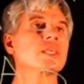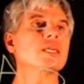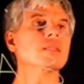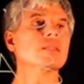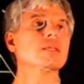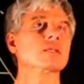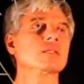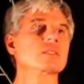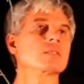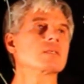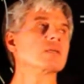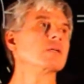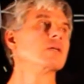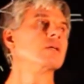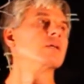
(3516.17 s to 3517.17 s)
index
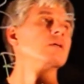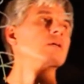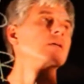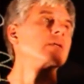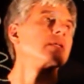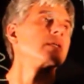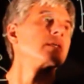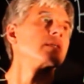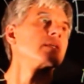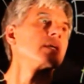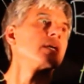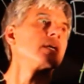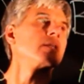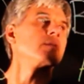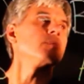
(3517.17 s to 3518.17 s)
in
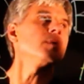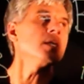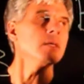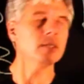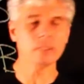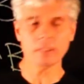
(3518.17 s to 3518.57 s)
A and B